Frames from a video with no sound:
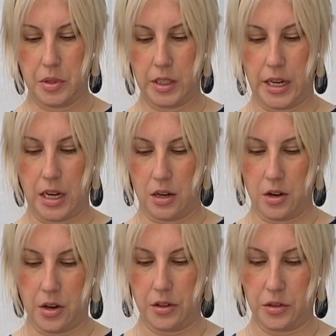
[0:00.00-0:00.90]
plain
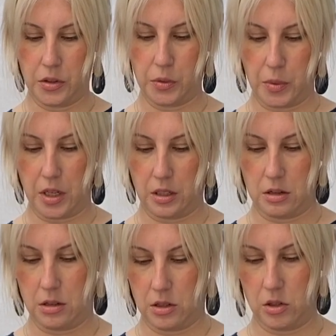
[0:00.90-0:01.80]

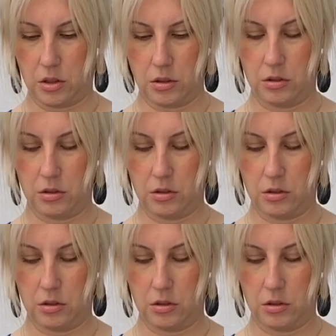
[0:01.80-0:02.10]
unsweetened